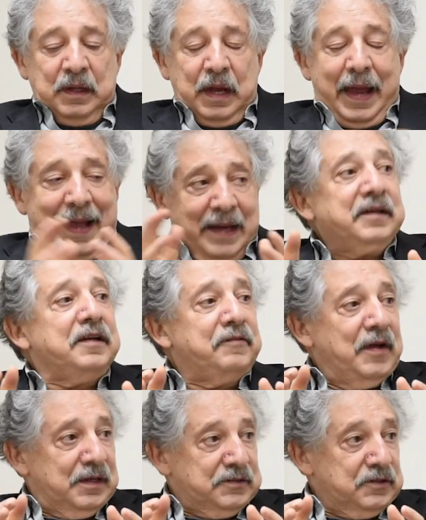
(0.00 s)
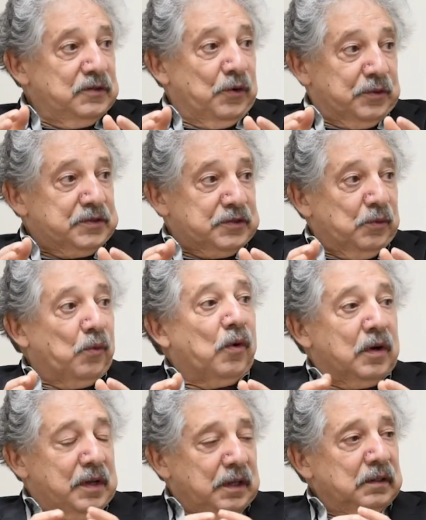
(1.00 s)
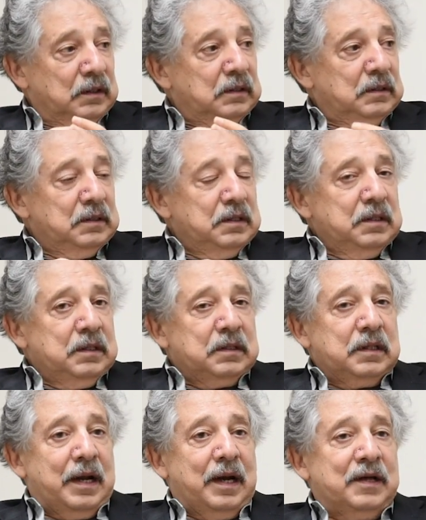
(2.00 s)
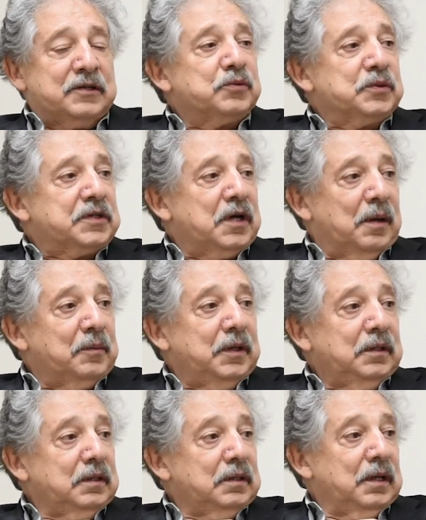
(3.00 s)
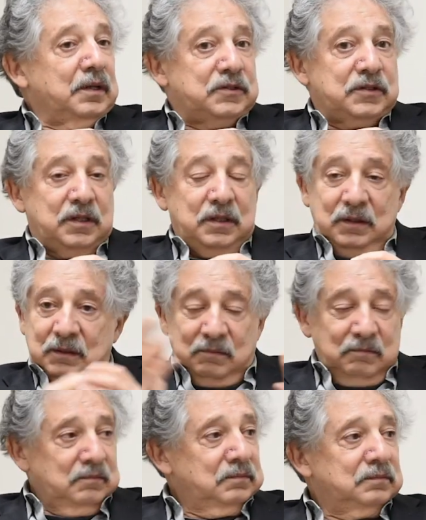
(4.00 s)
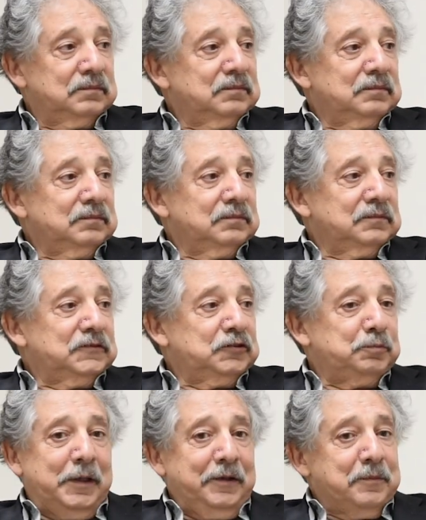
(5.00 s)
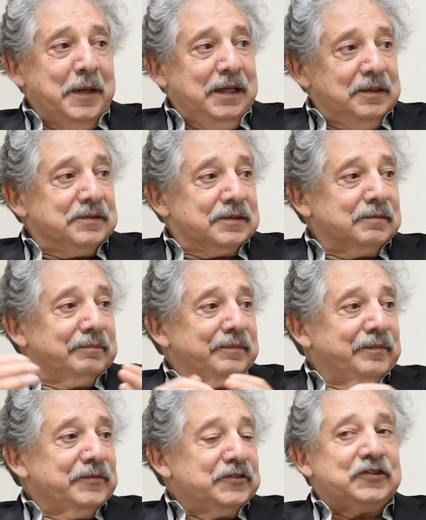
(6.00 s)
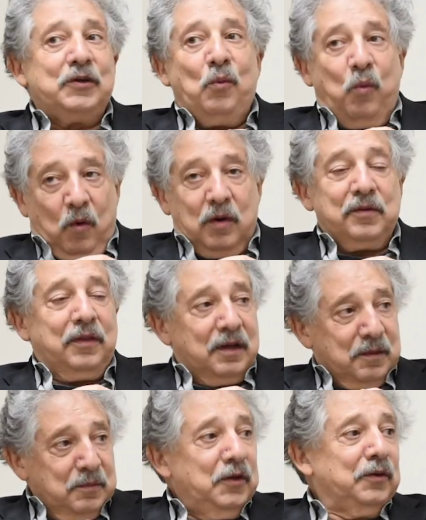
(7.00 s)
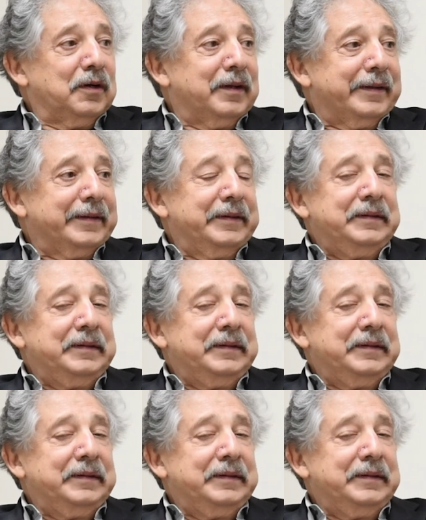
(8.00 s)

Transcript: had advance notice and warning that ICE was coming, and she spilled the beans. She warned the community.